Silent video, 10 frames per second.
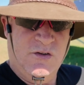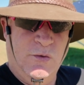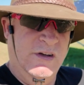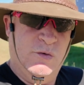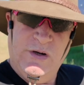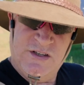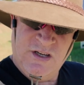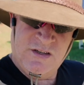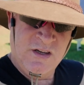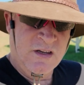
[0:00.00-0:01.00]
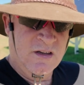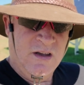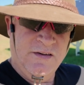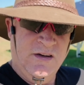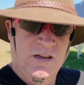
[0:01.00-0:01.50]
2026
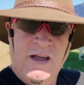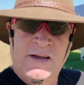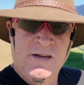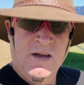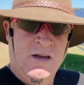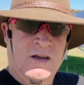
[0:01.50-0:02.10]
and declared,